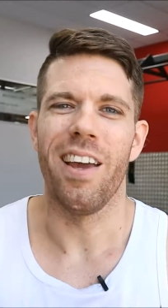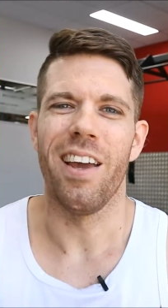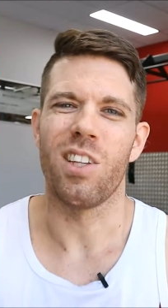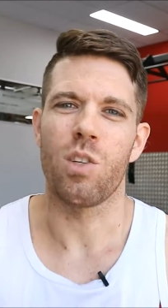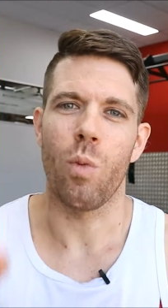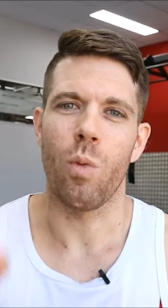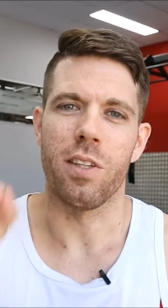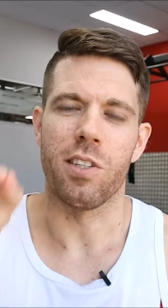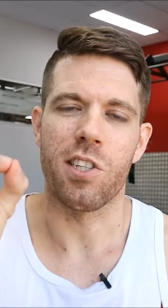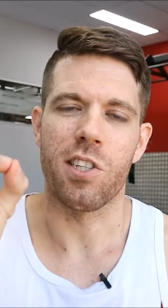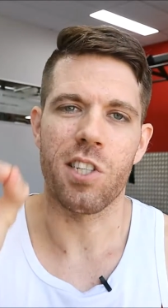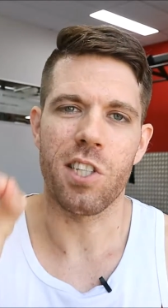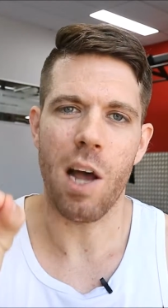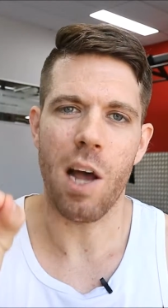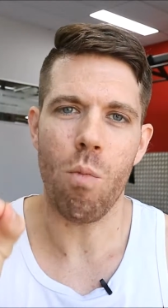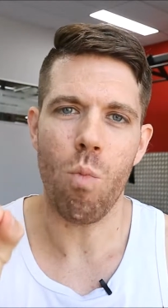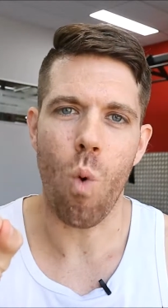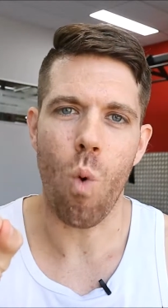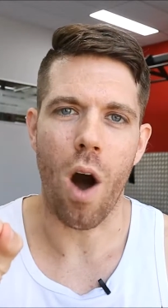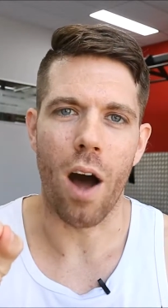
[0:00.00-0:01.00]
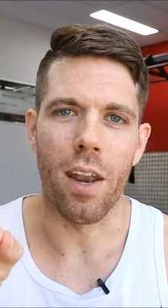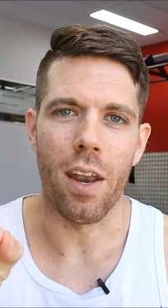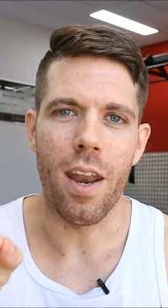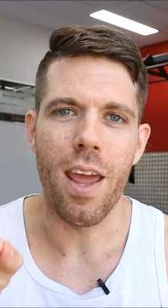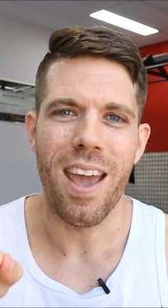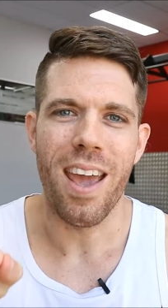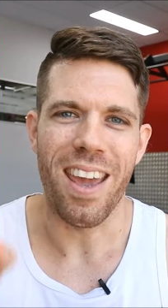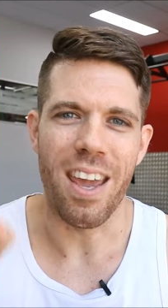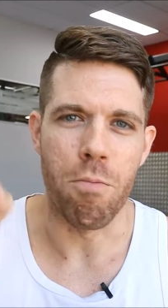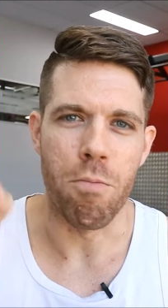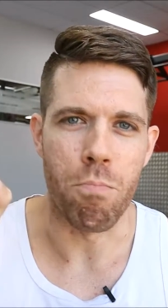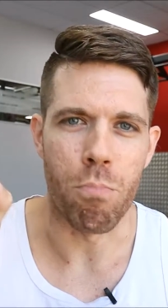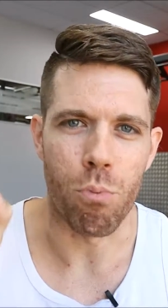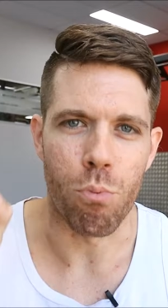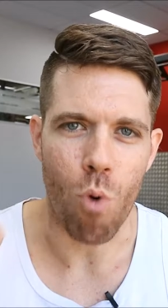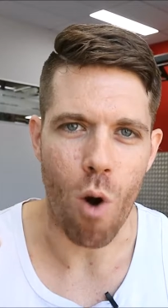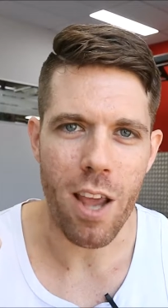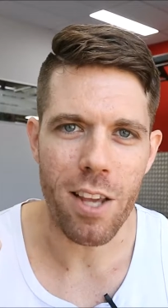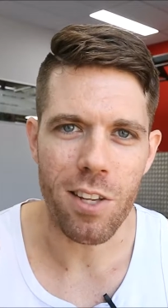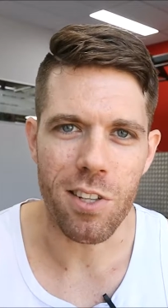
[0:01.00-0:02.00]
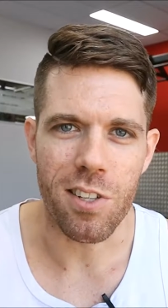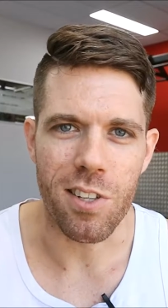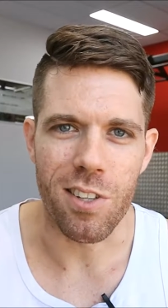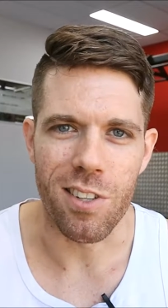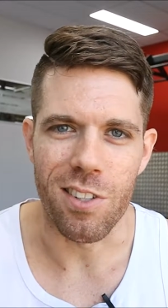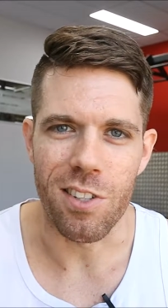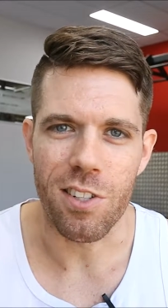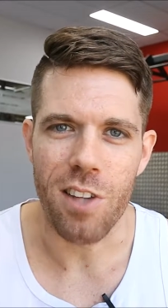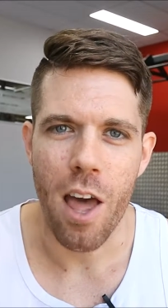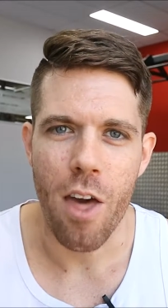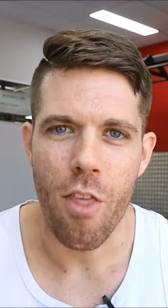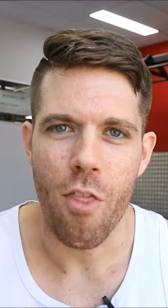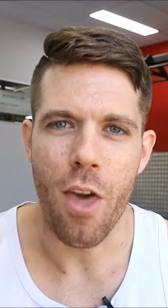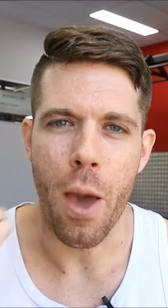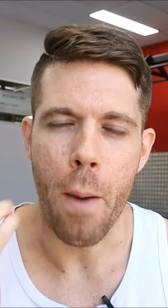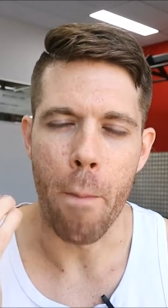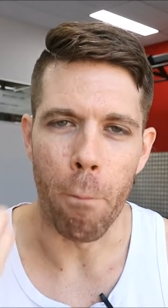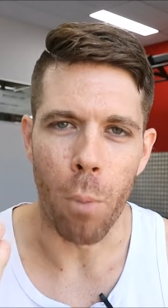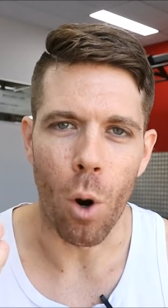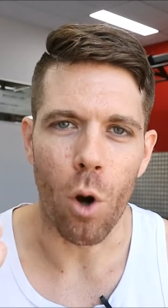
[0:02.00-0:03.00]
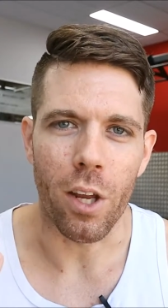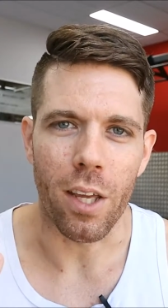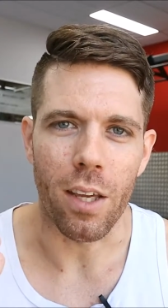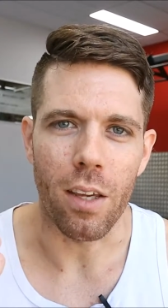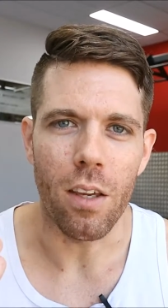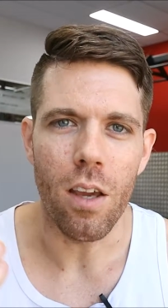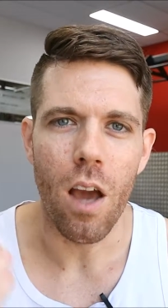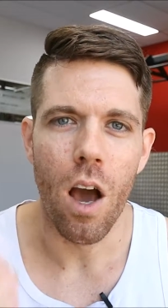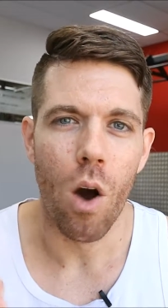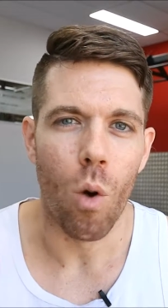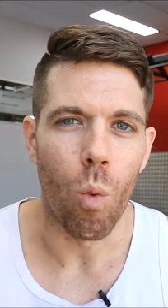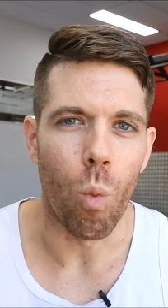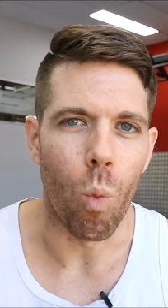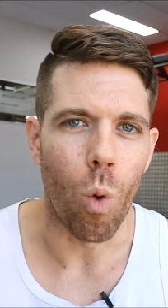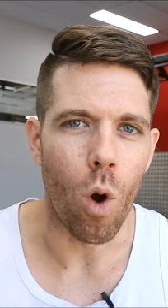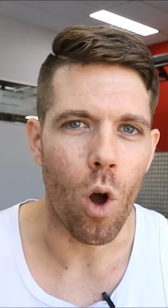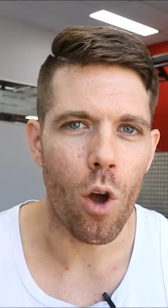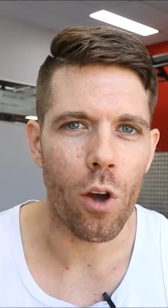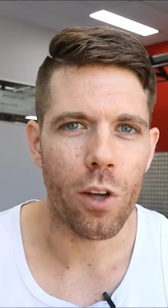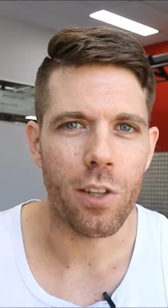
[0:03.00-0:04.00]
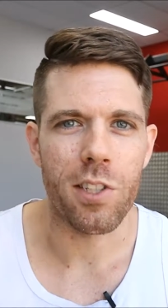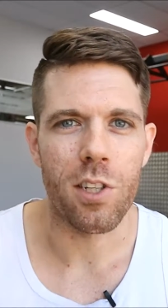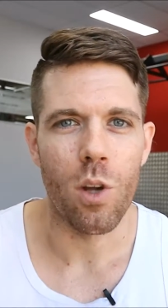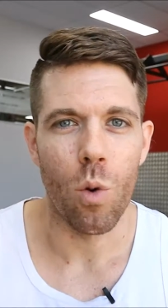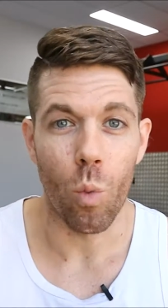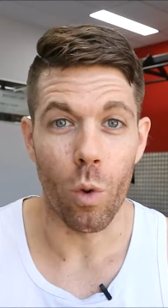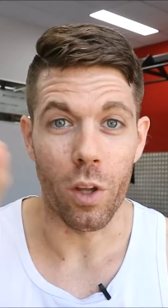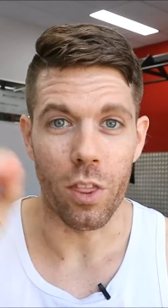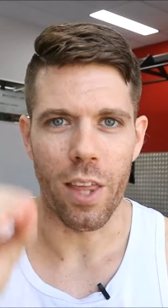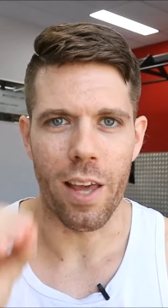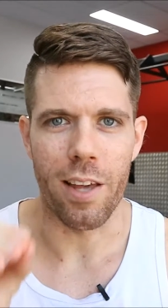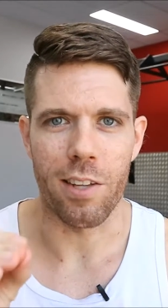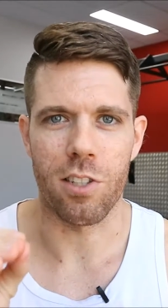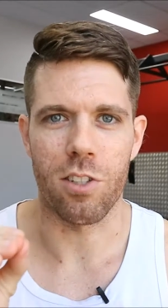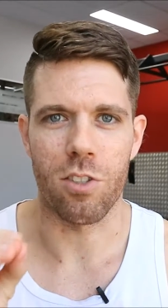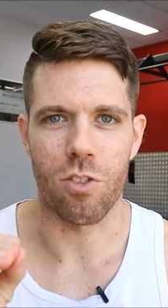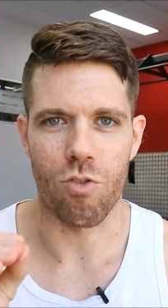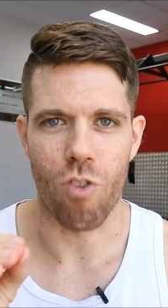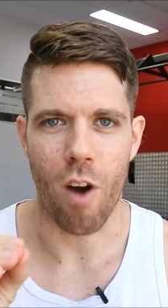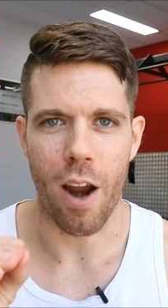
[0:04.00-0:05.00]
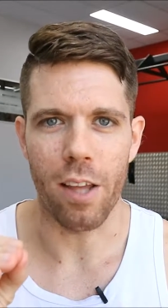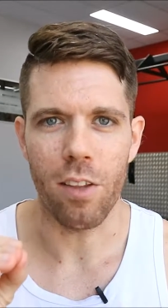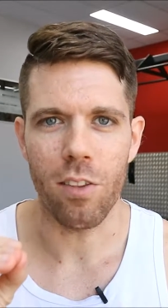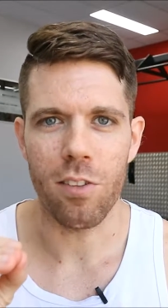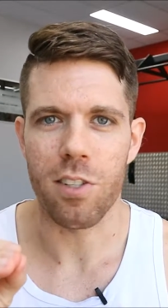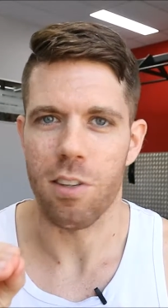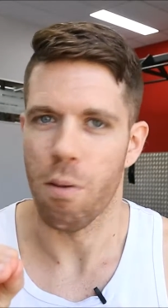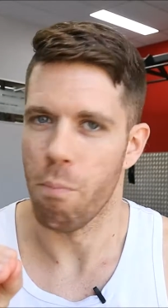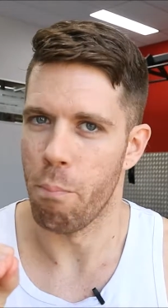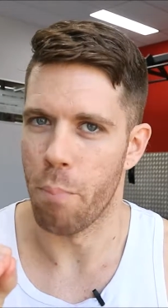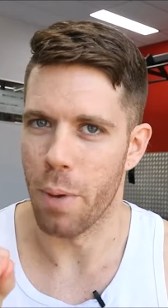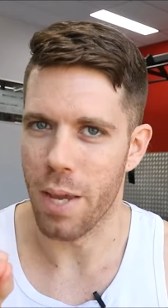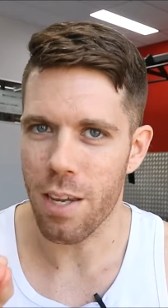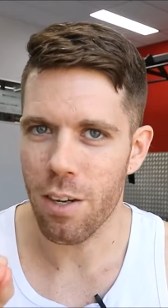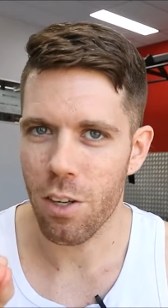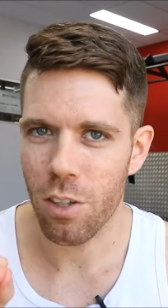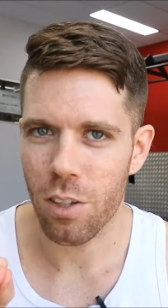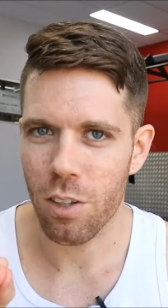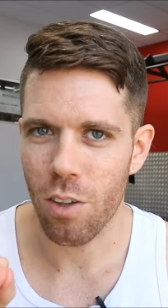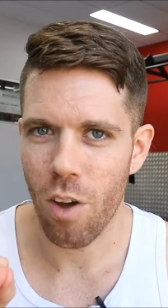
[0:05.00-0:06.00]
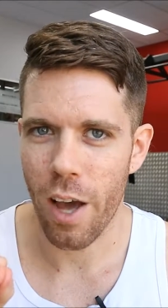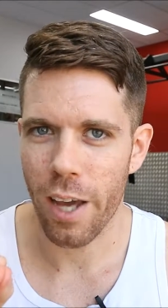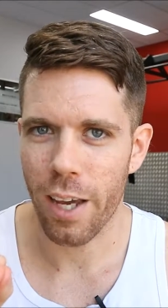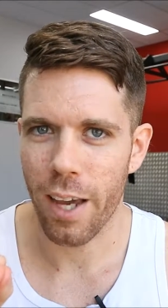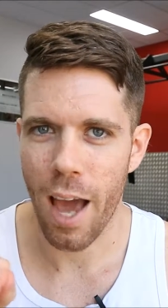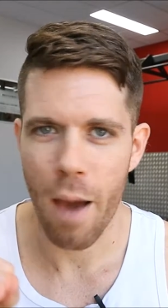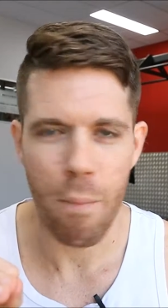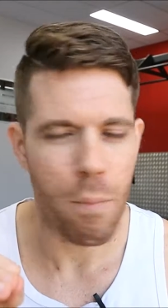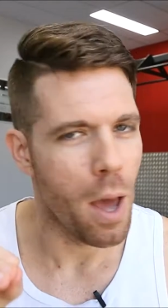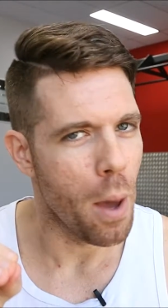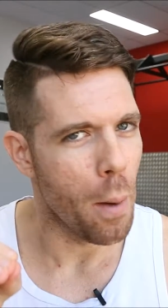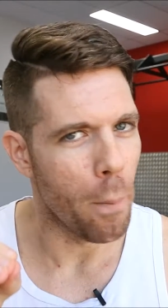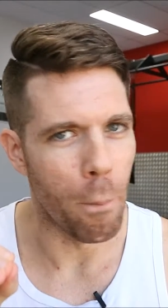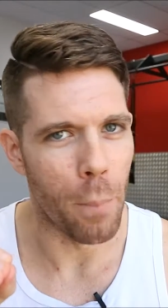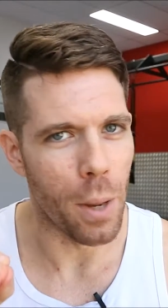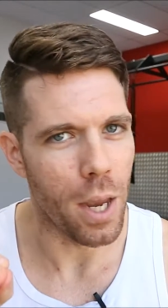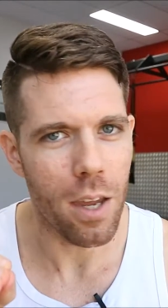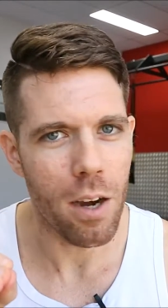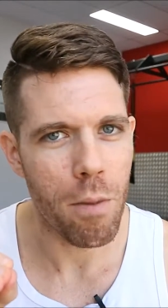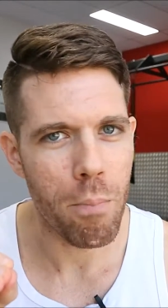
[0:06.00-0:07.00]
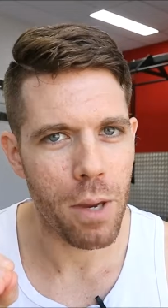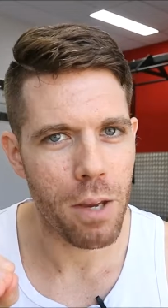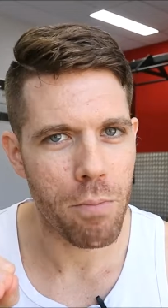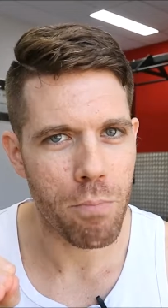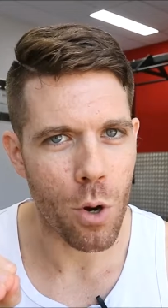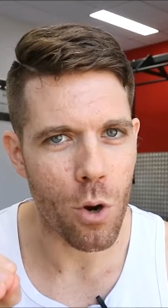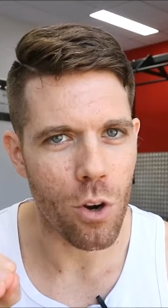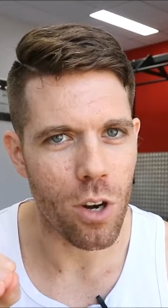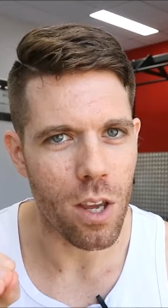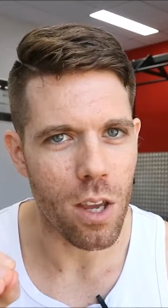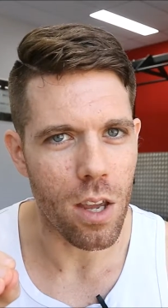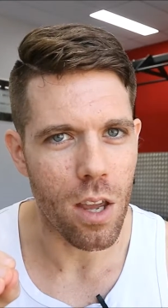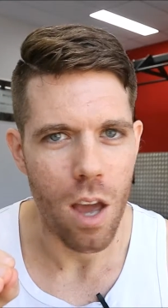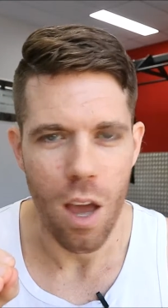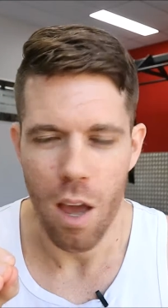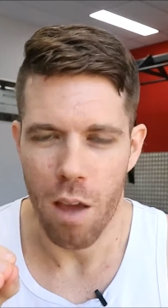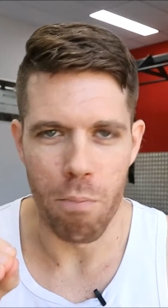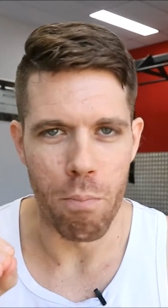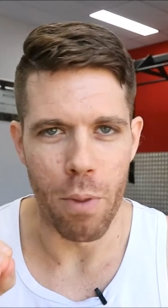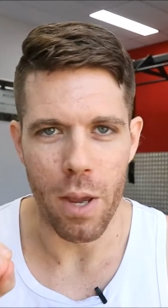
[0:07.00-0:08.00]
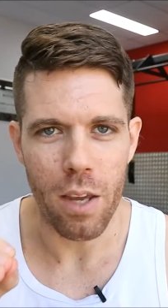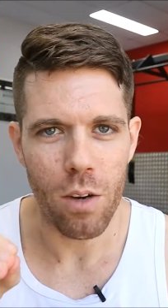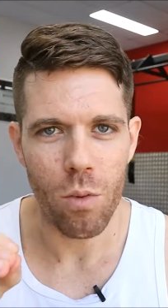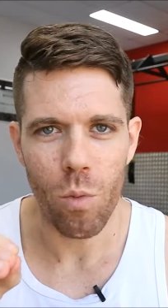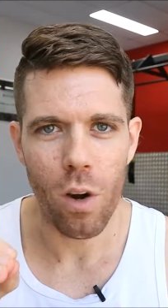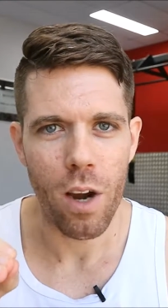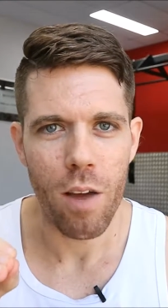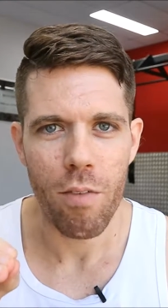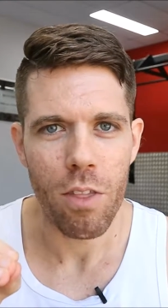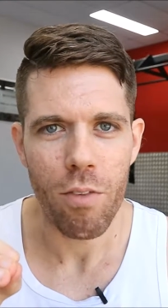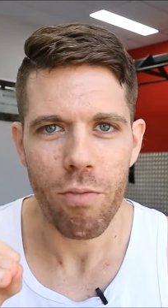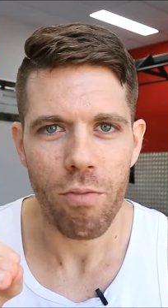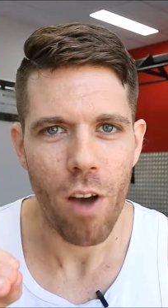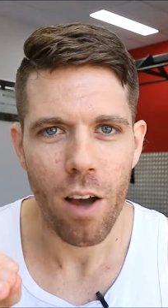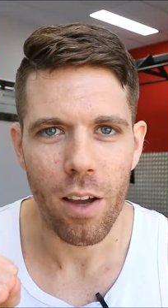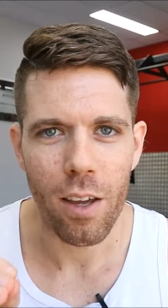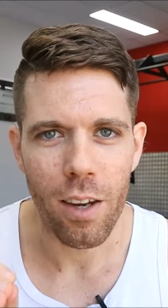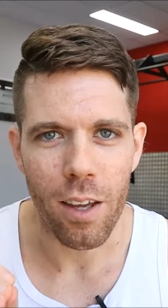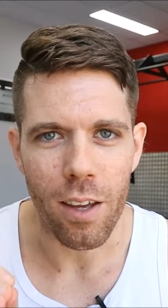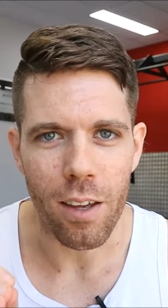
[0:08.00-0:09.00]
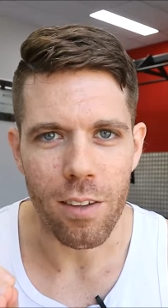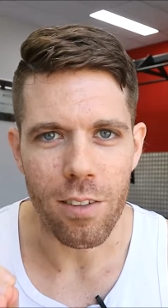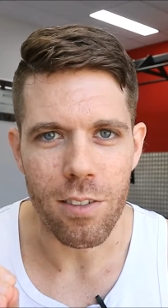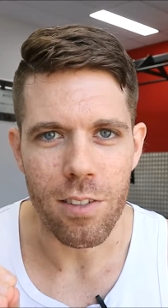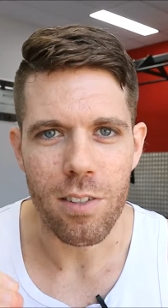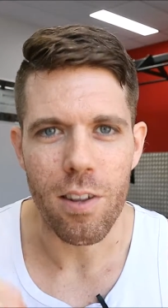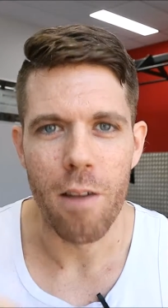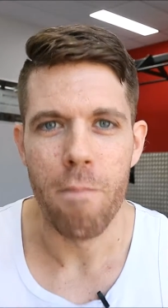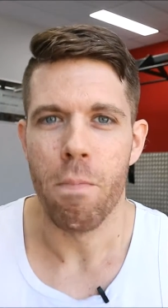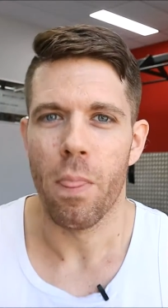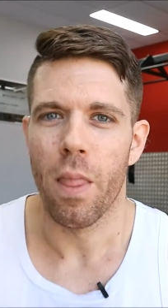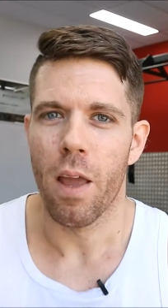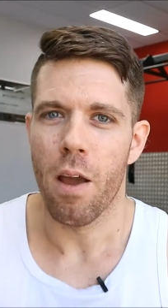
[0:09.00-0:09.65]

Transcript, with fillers: It's when someone embraces their body, works with their strengths, be it a thigh gap, be it a big booty, be it whatever the fuck it is,